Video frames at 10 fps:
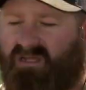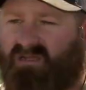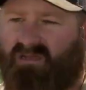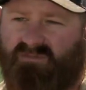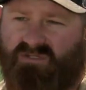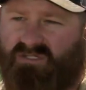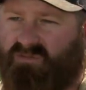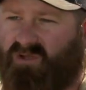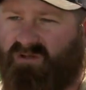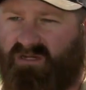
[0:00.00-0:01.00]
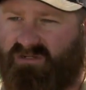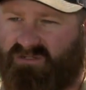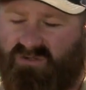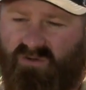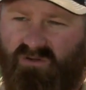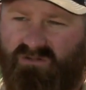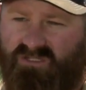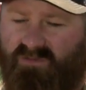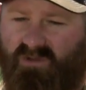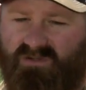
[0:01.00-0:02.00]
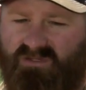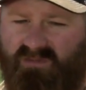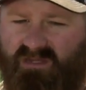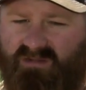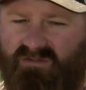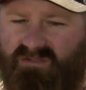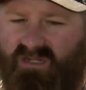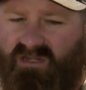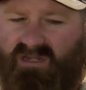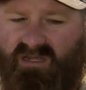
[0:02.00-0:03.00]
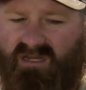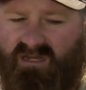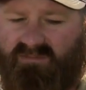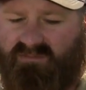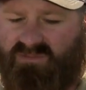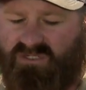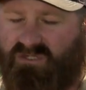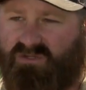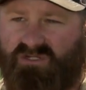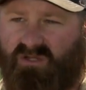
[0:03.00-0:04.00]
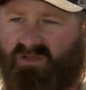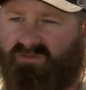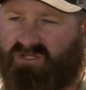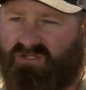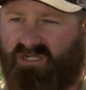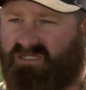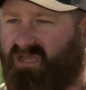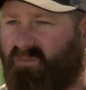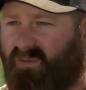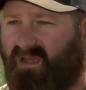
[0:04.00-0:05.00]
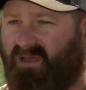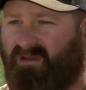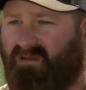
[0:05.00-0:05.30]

that comes to smaller ears of corn, smaller tomatoes, um, just the result of a stressed out plant.